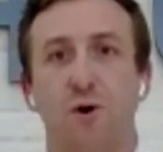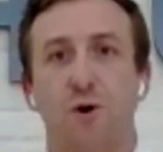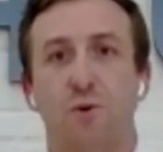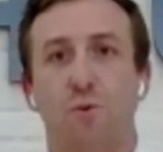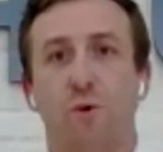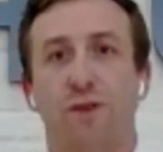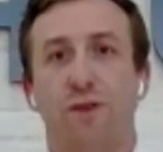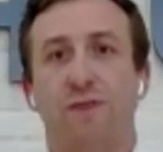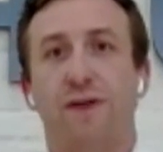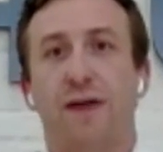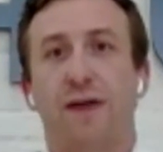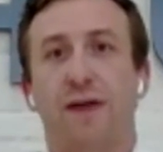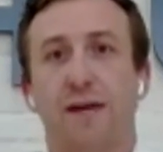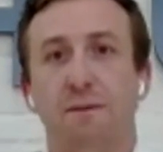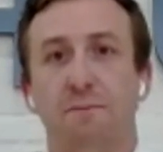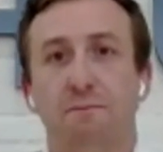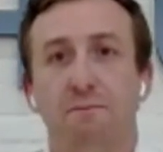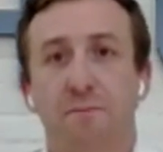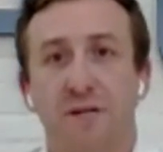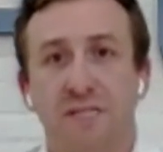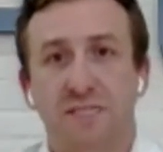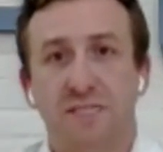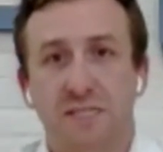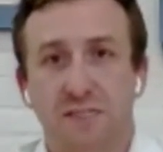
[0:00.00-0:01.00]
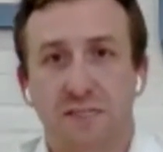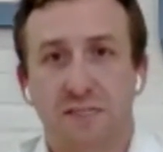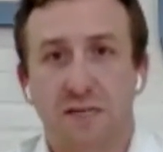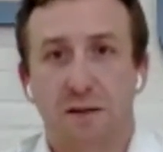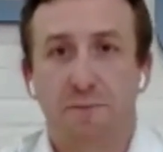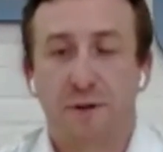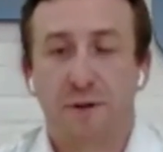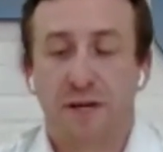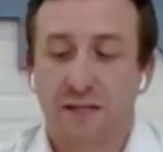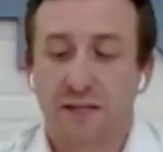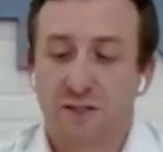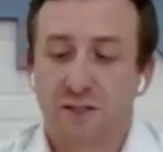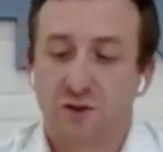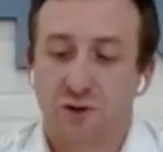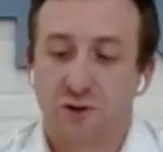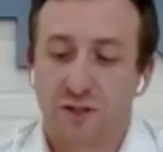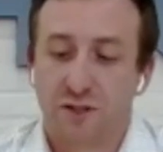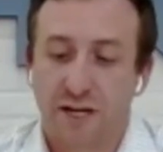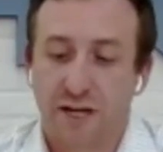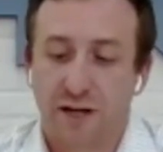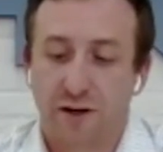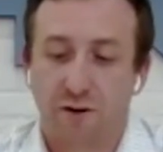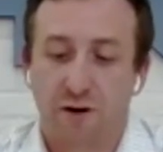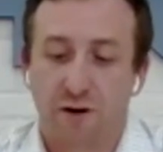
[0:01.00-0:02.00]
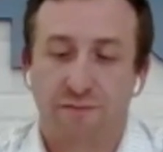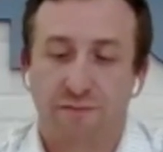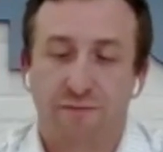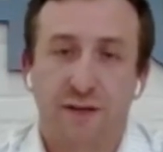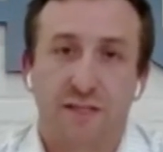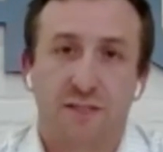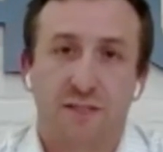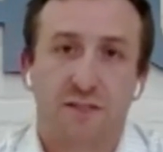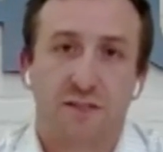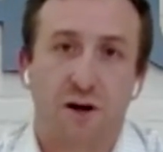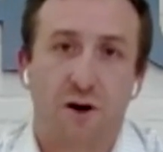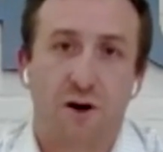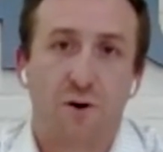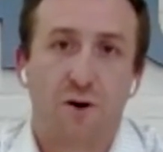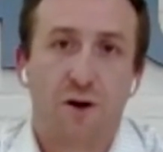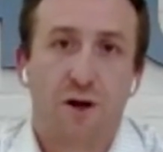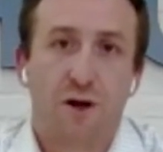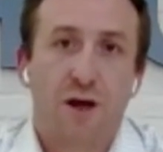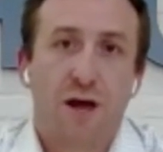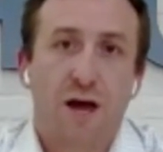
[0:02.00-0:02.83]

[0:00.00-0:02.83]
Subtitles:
within Mississippian stratigraphy, so